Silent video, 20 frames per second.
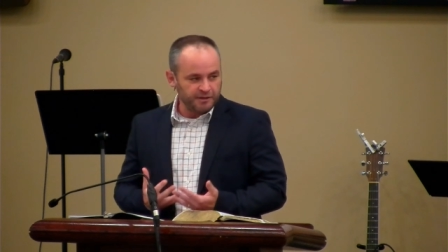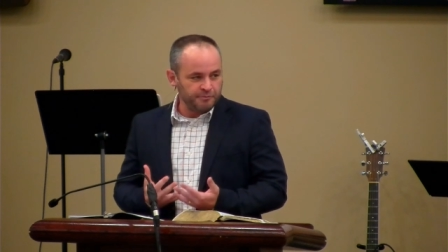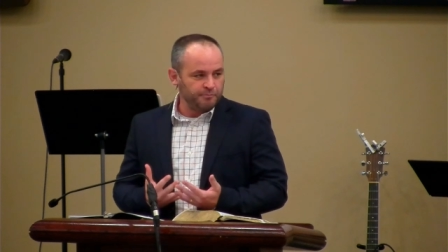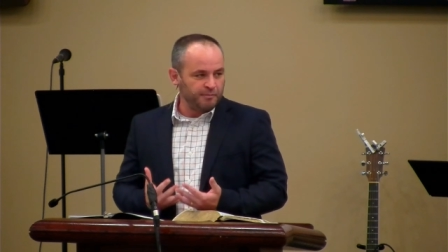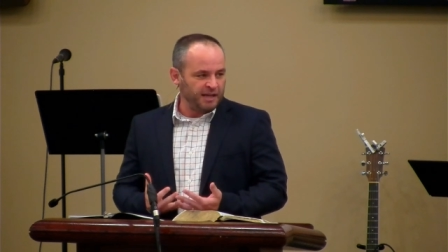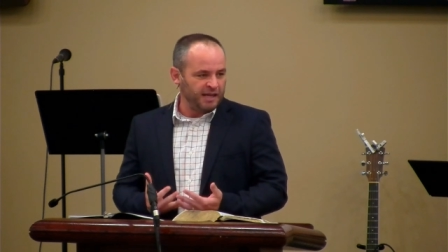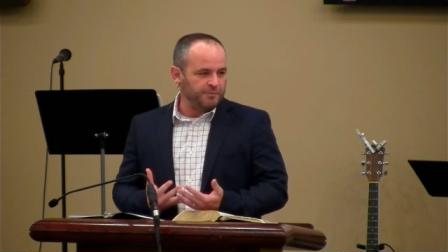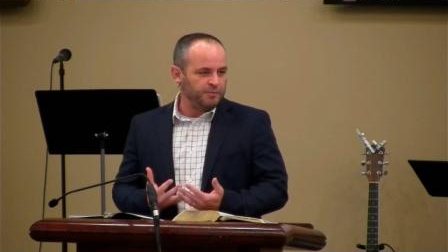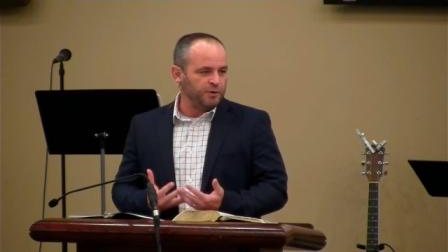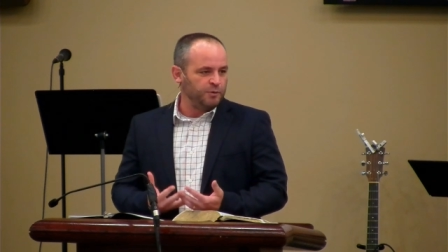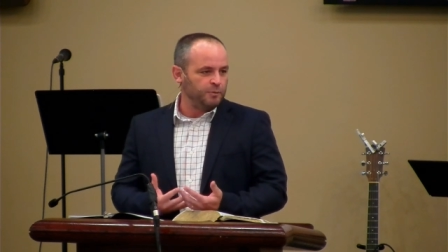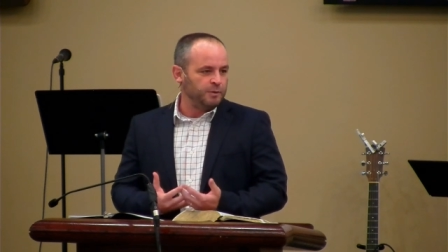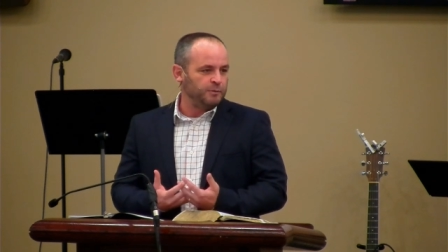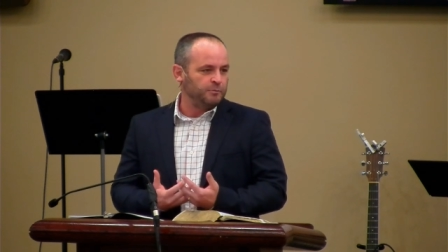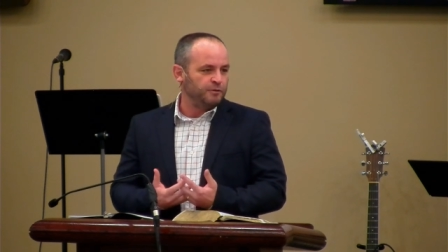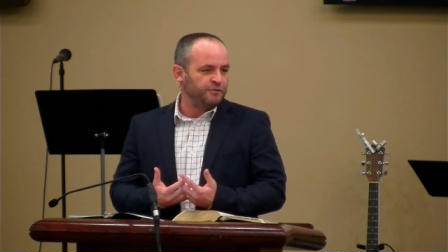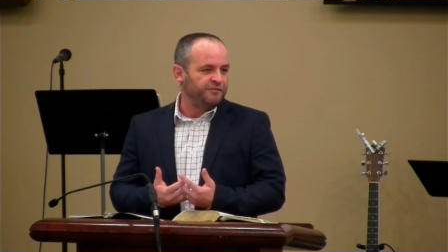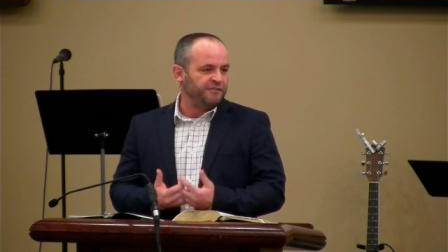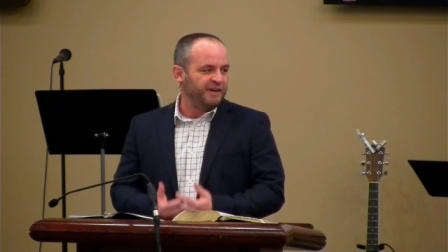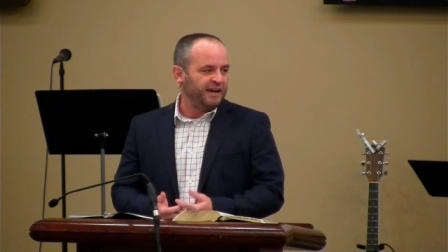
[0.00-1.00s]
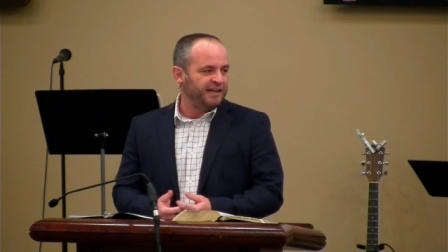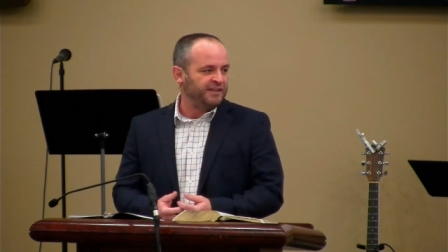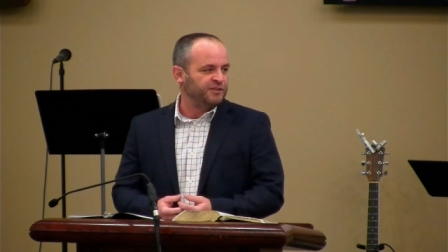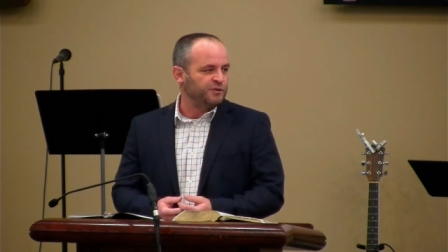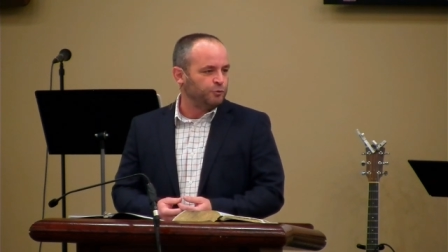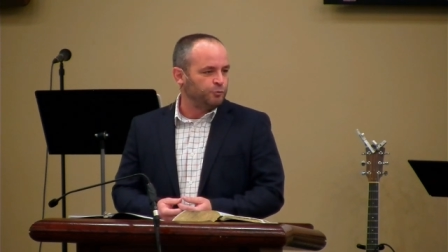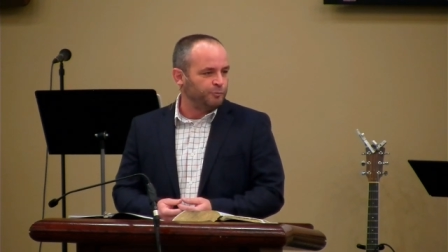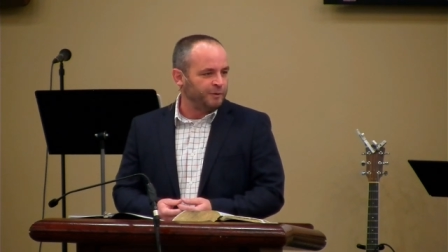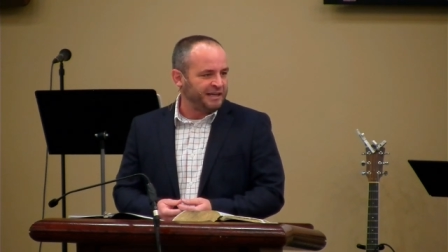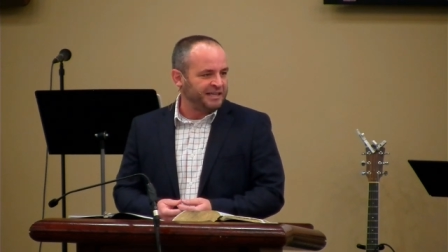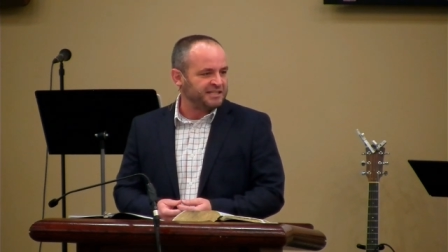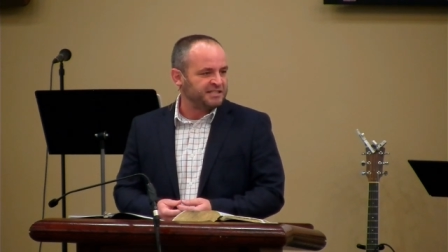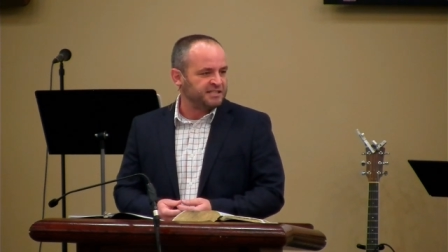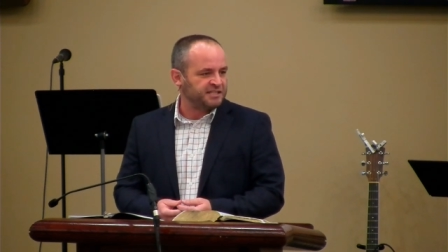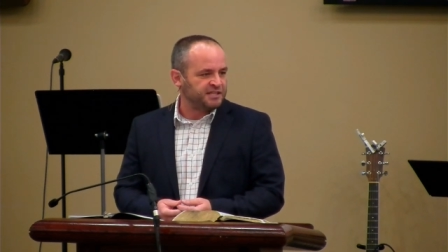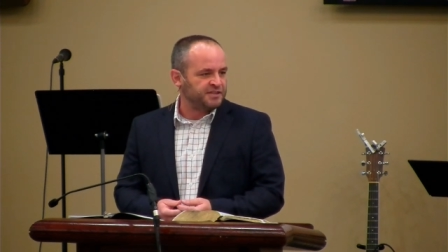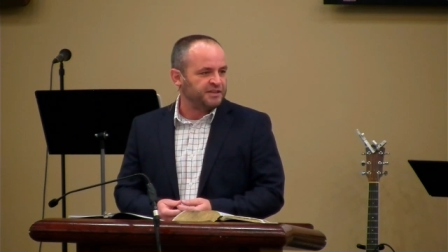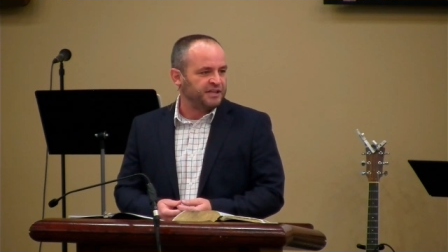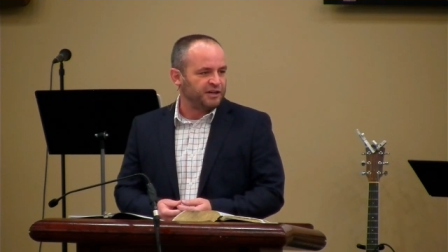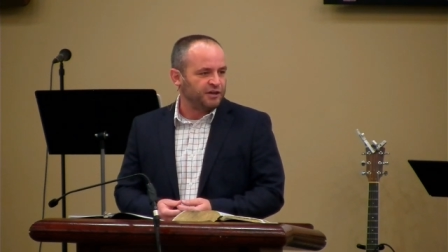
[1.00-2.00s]
then maybe we will find the
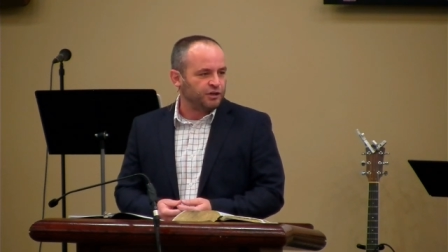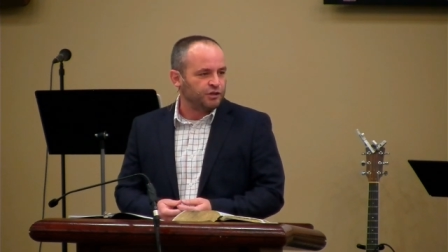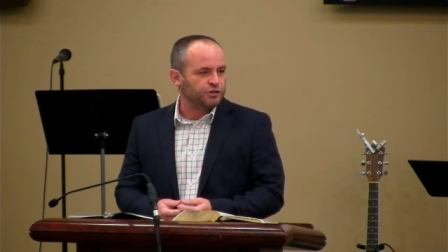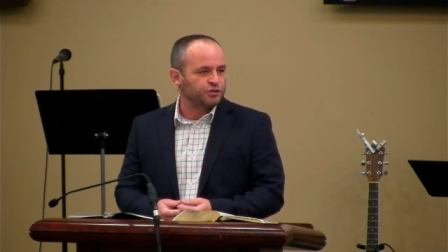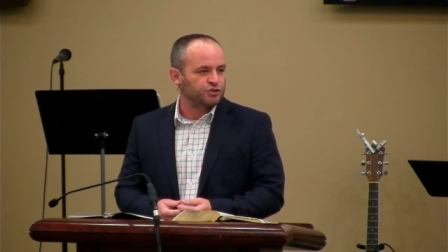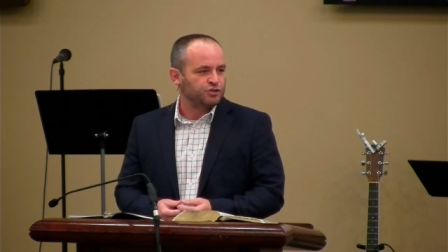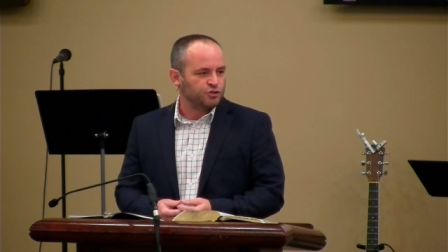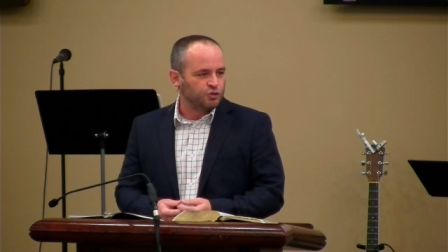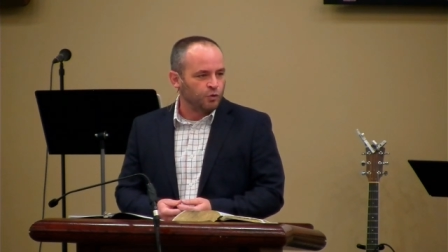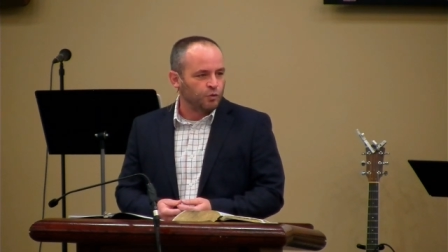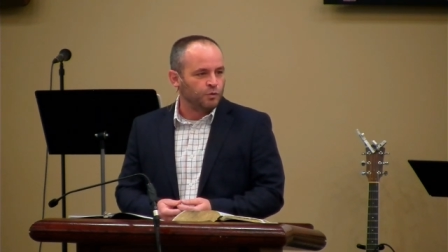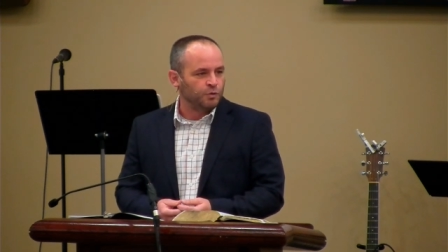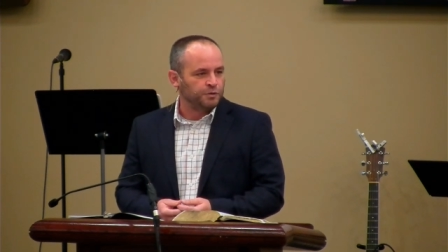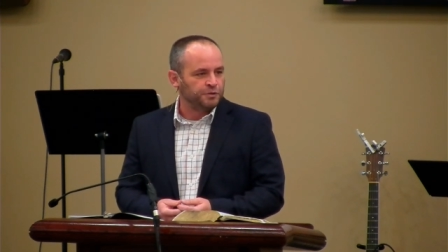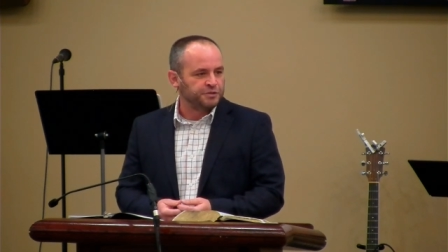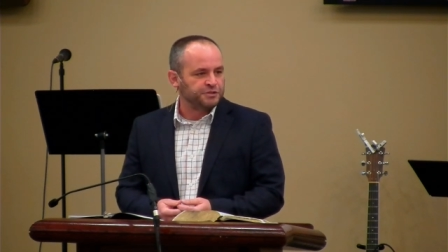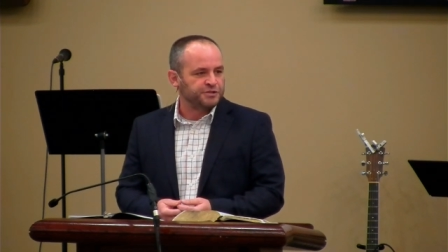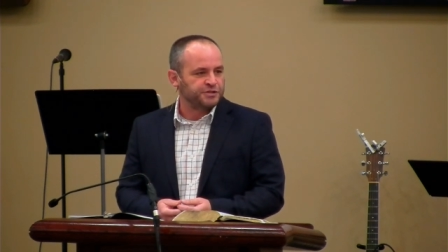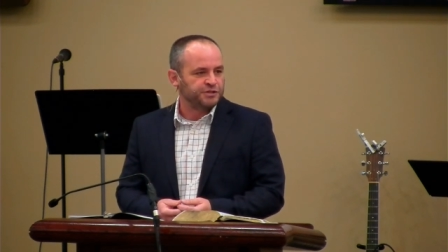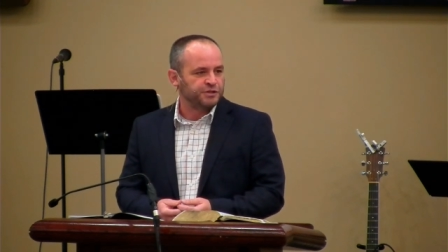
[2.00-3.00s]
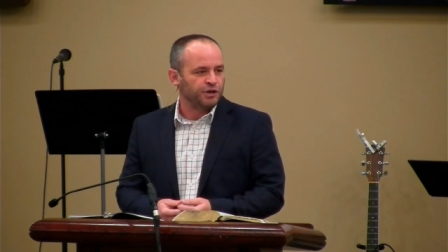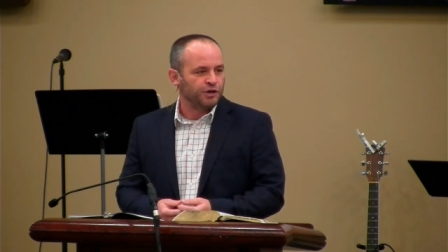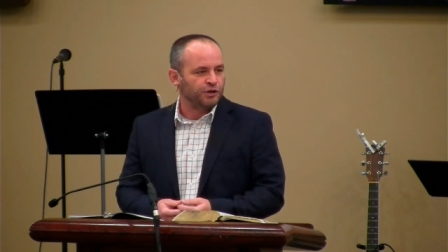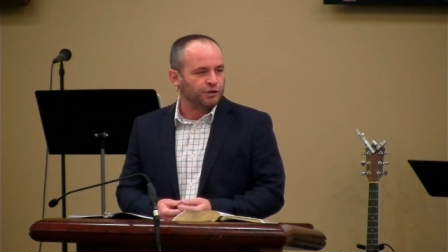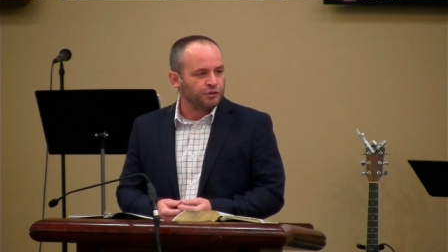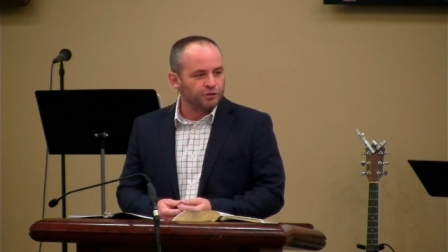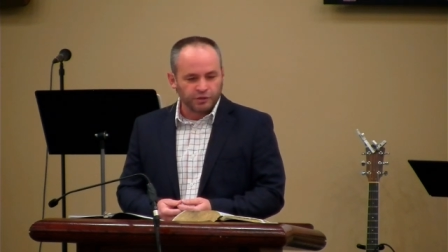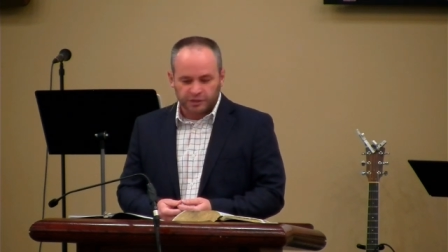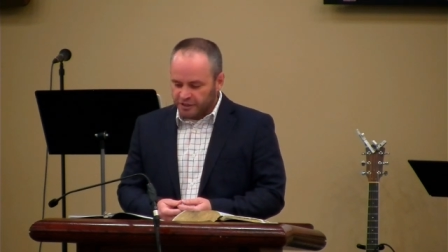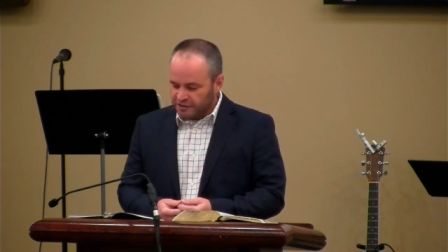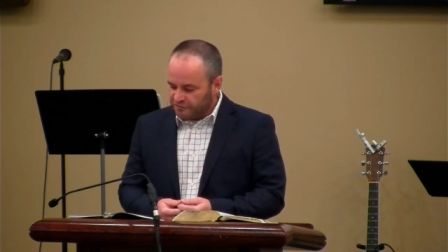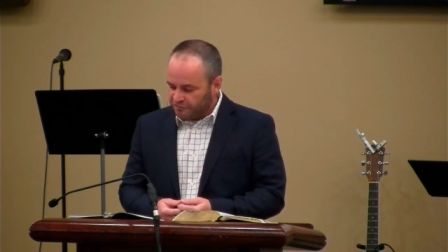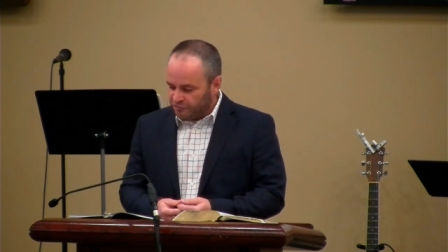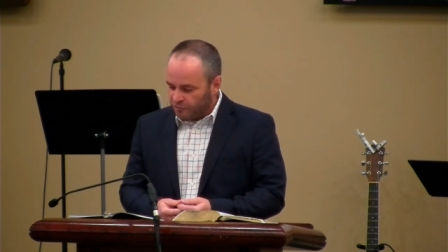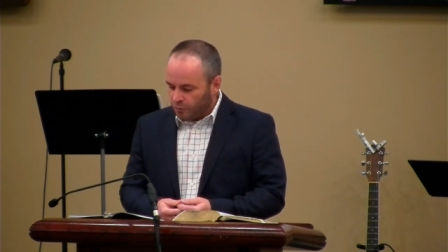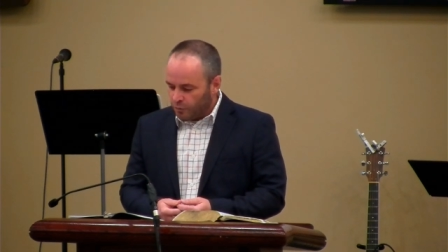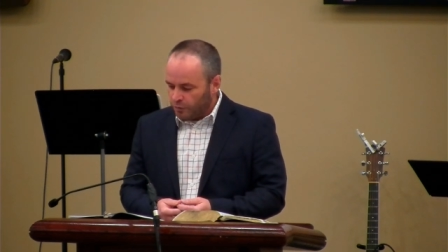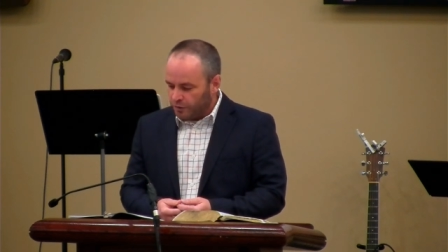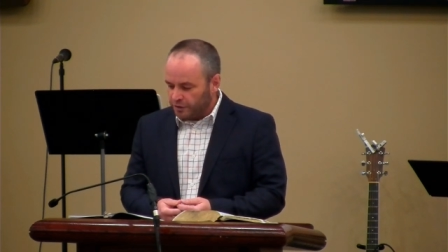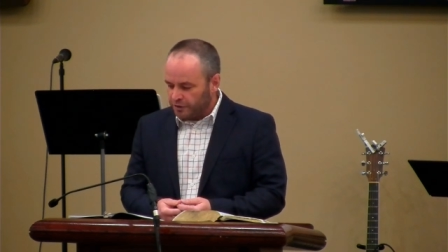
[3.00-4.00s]
rest that our souls are
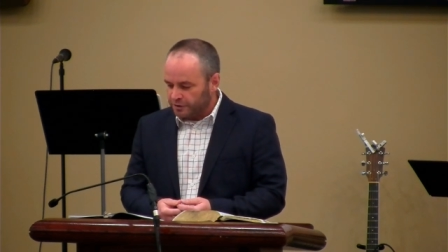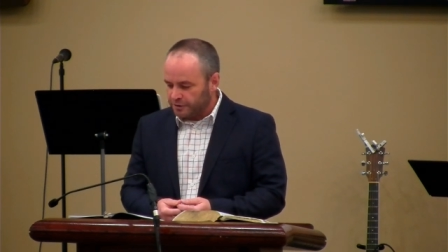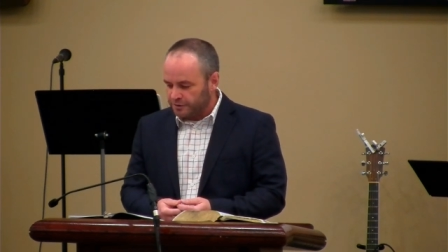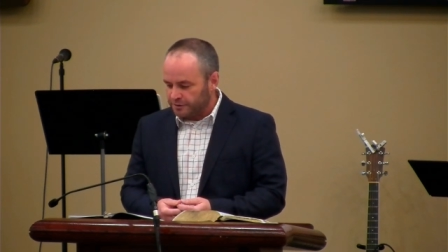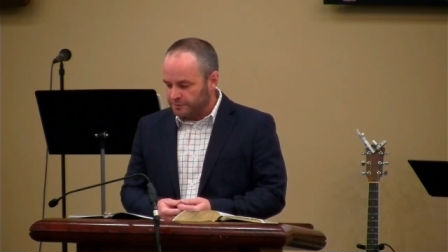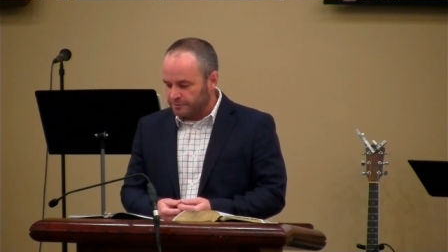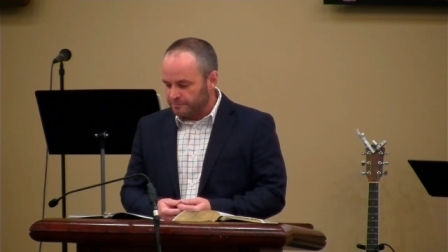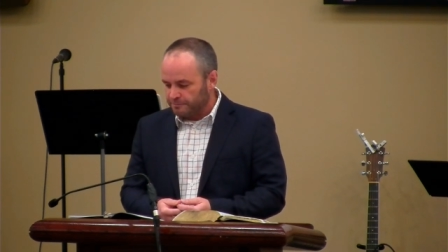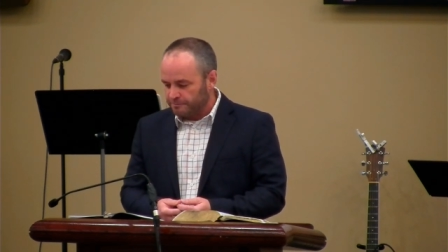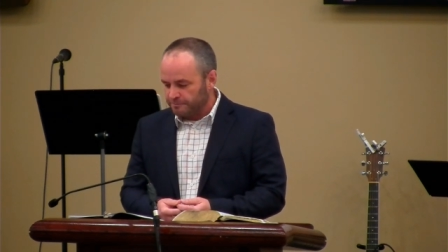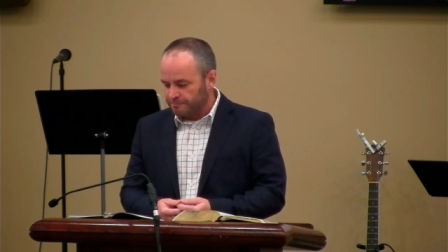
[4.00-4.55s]
looking for.